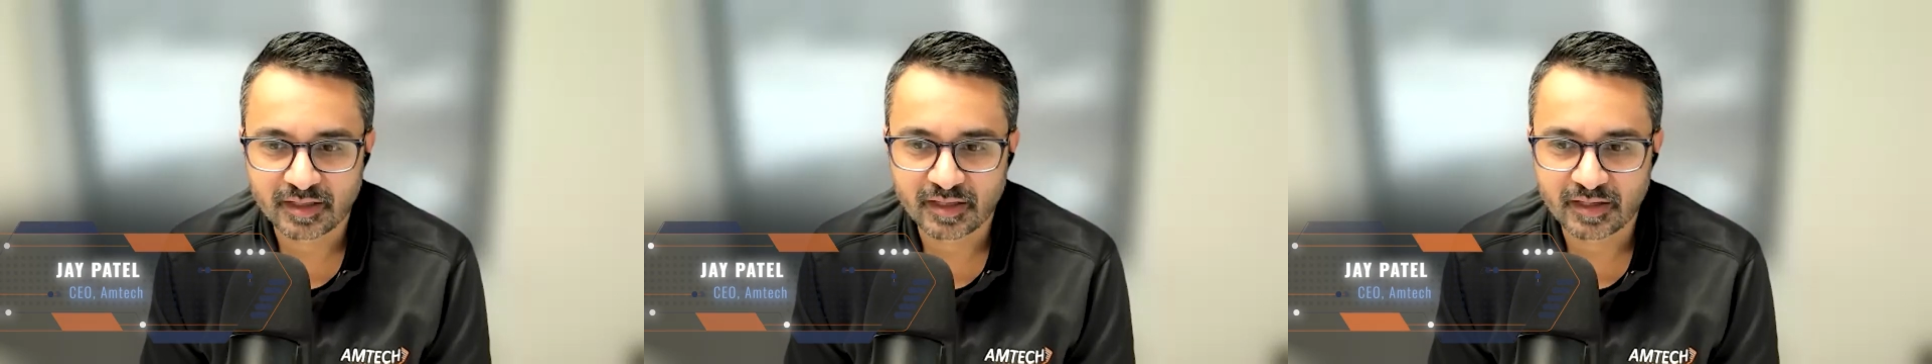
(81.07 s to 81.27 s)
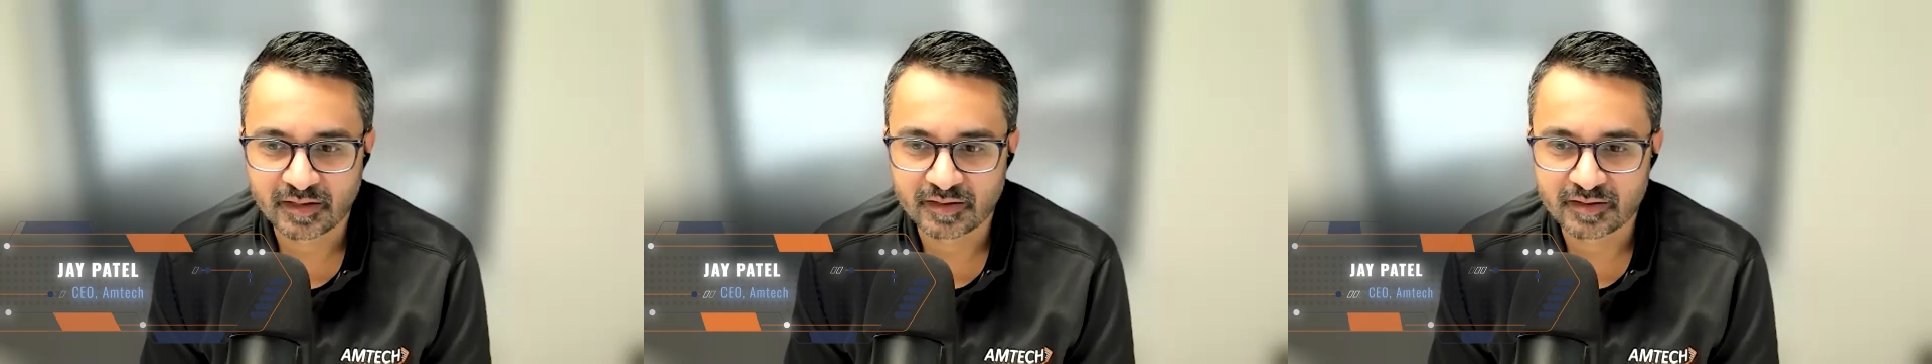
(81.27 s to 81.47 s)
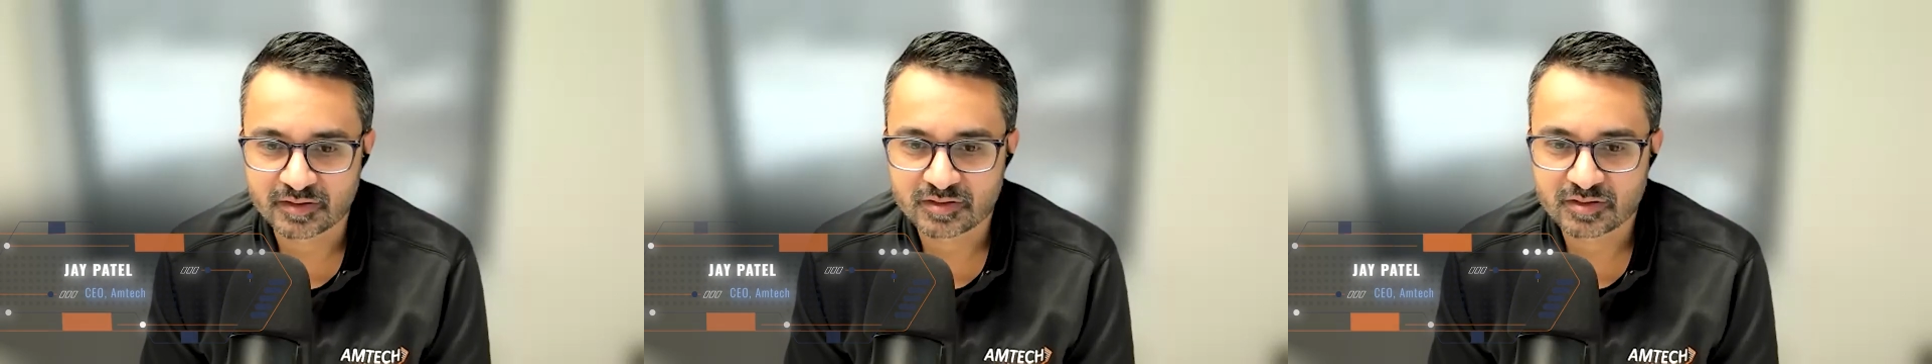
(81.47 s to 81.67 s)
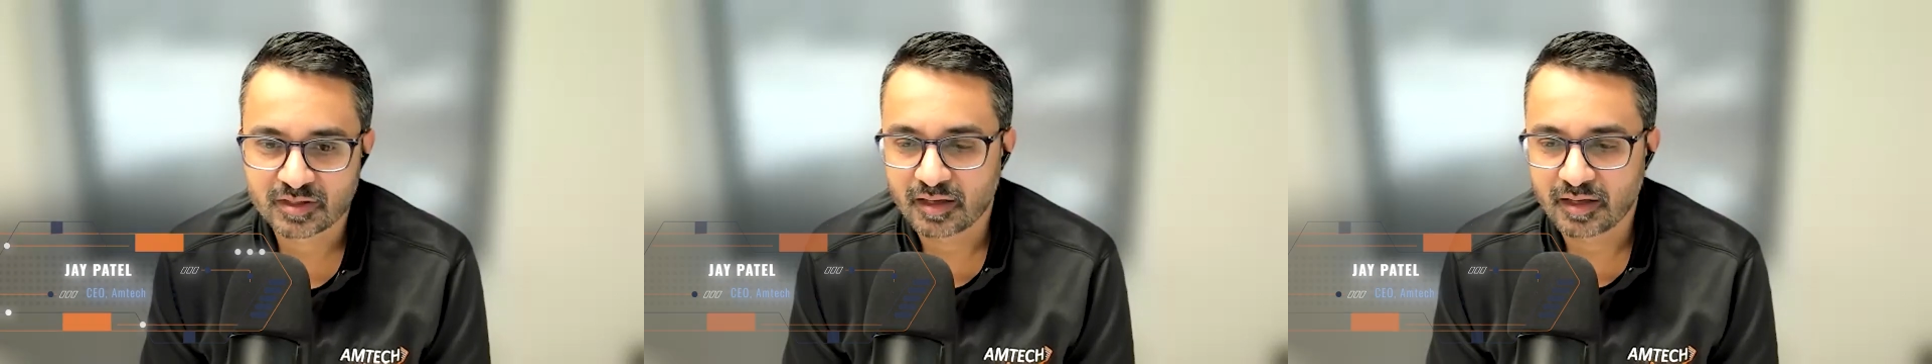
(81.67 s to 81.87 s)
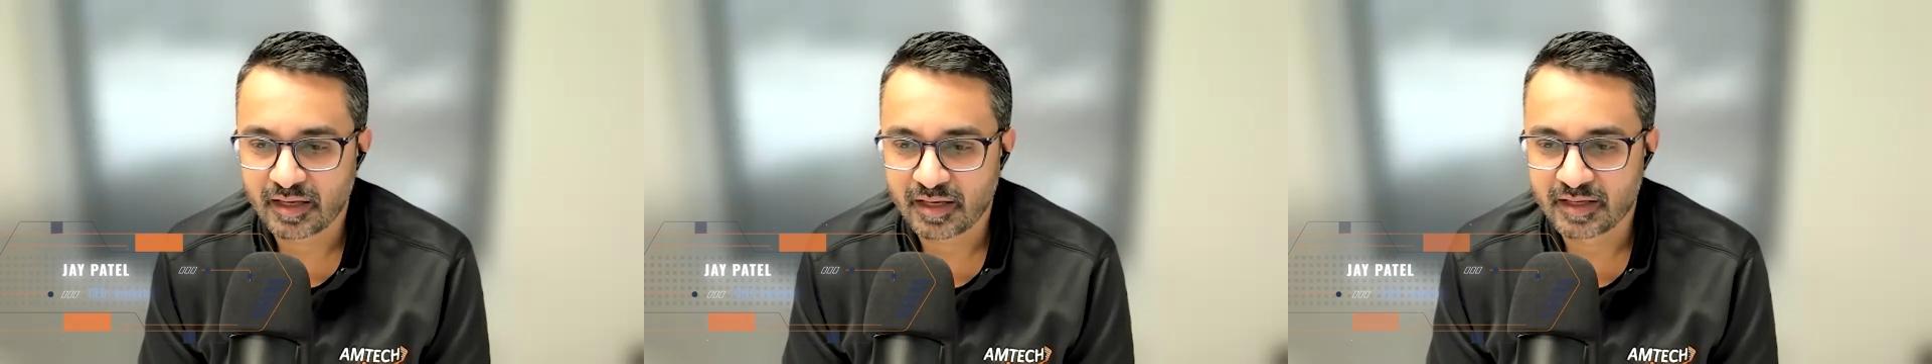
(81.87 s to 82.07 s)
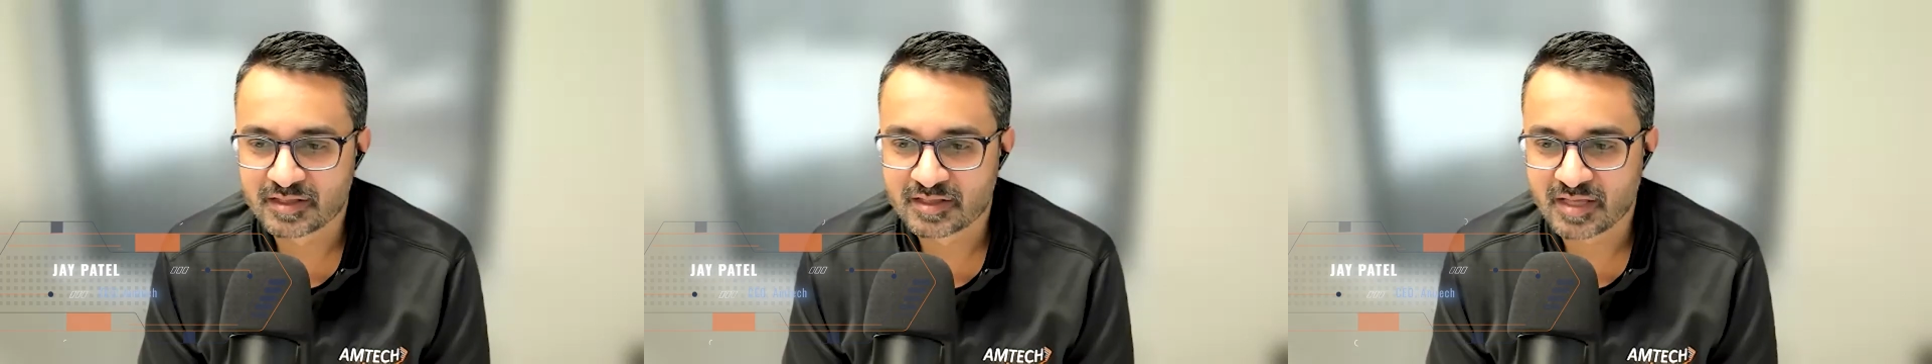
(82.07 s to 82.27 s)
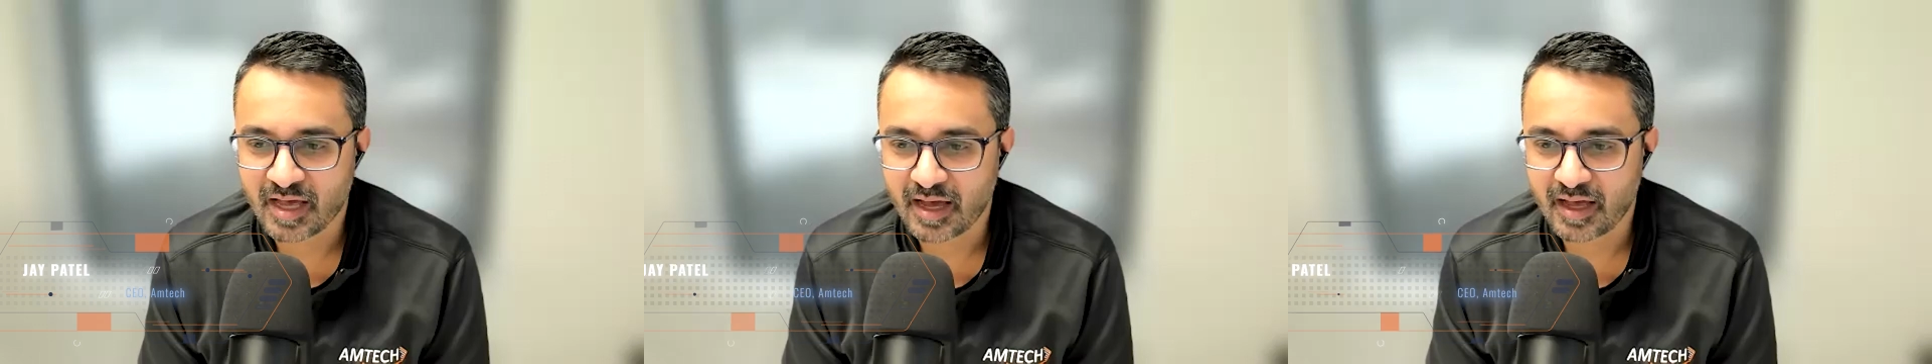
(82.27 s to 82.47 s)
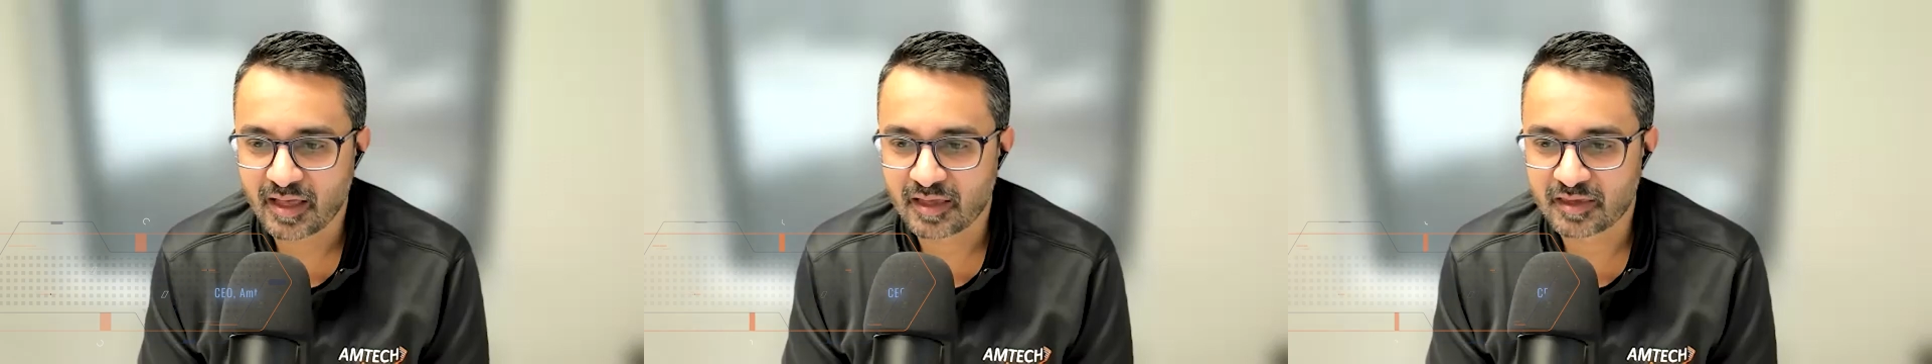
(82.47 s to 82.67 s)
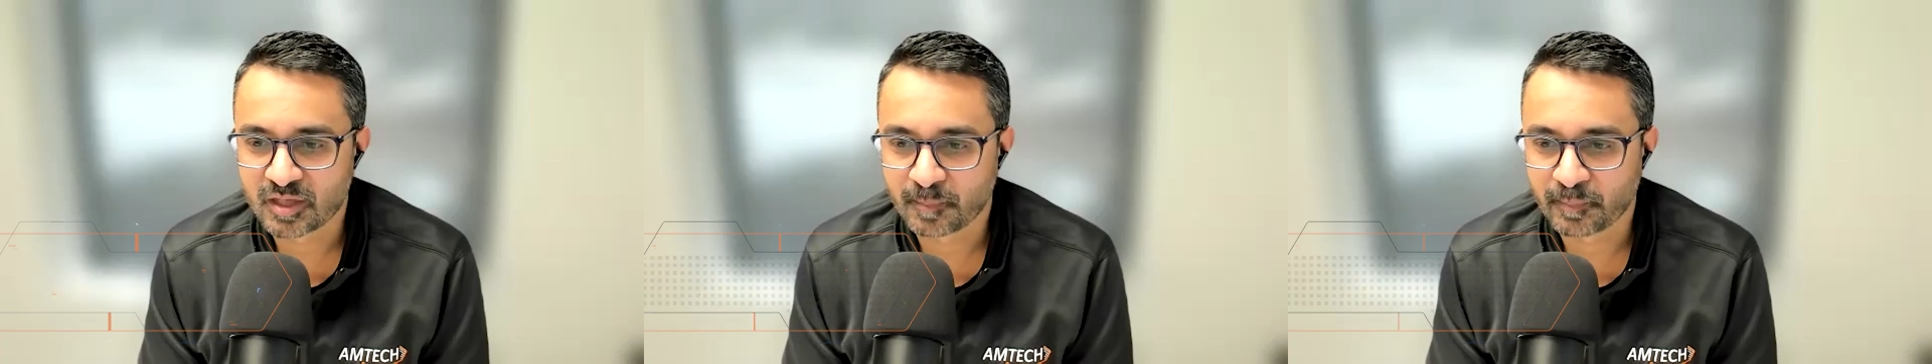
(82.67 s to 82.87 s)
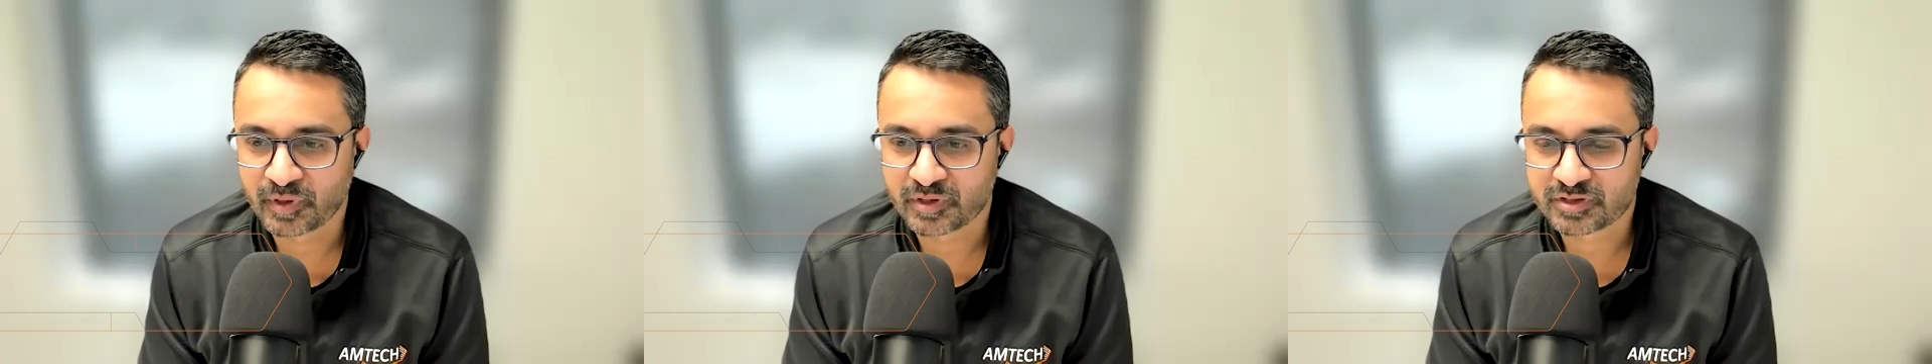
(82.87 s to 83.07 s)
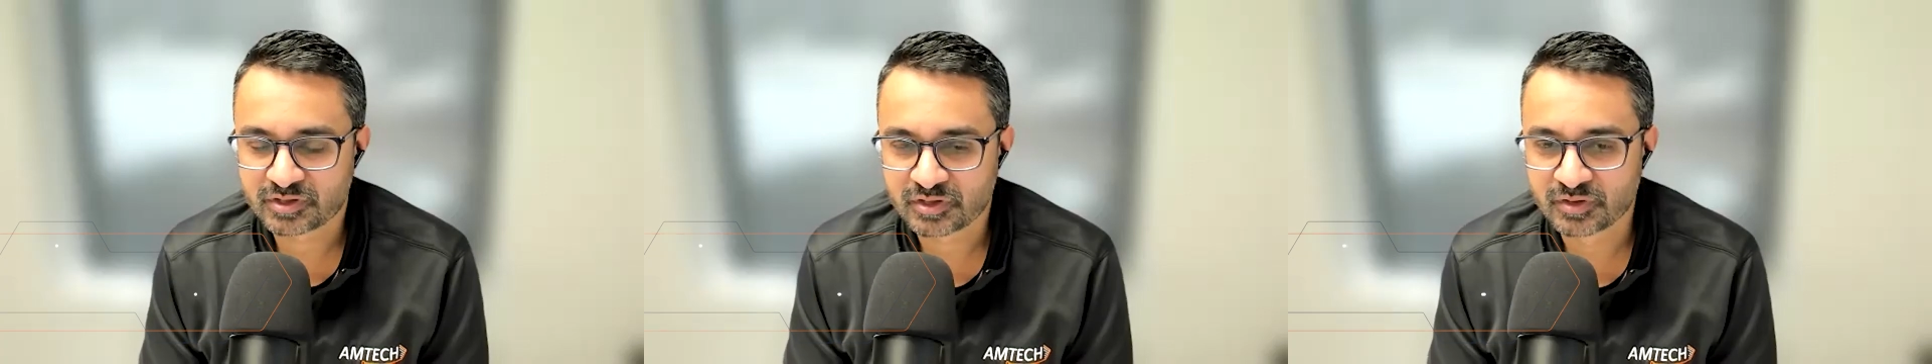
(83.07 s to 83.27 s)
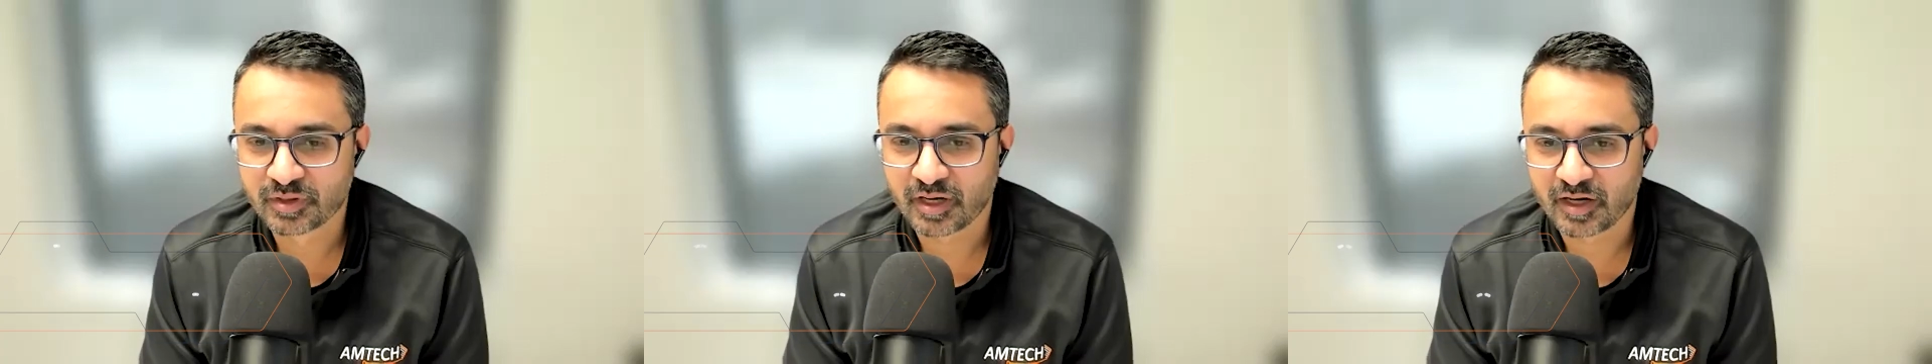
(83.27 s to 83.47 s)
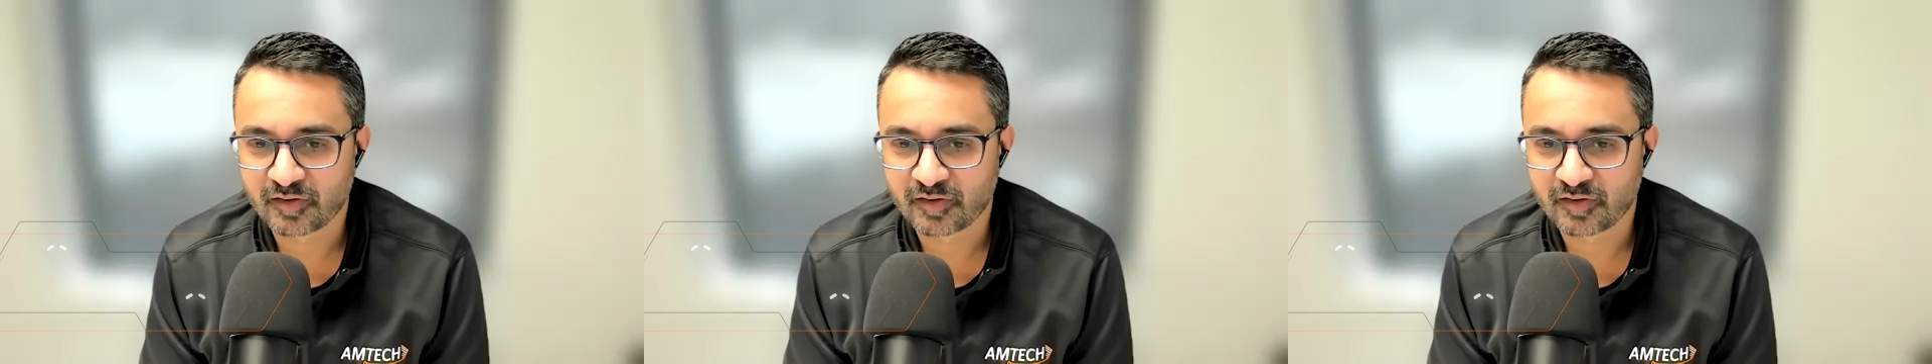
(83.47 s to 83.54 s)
Is the pursuit